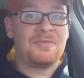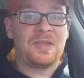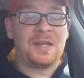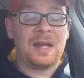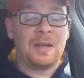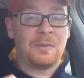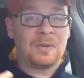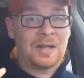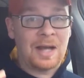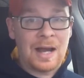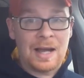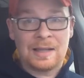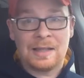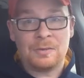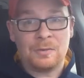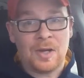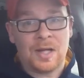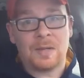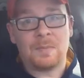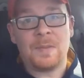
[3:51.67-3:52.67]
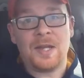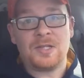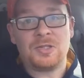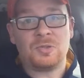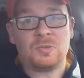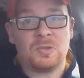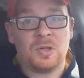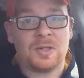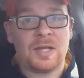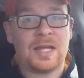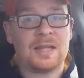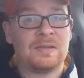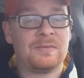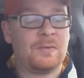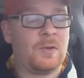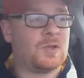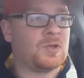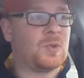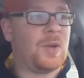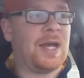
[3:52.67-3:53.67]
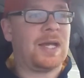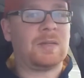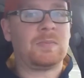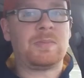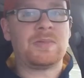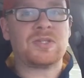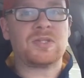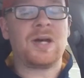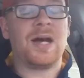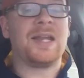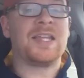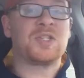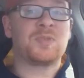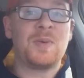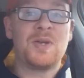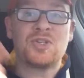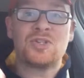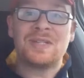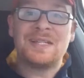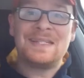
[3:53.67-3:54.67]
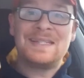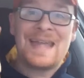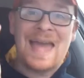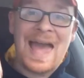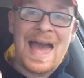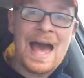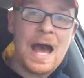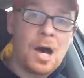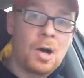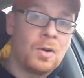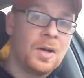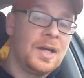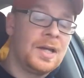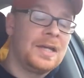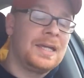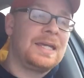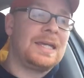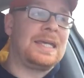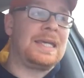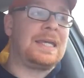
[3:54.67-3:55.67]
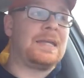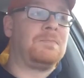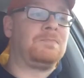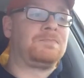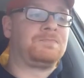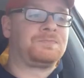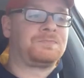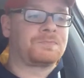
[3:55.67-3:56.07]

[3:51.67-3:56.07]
then I would highly recommend you look at the Volkswagen Passat, especially now in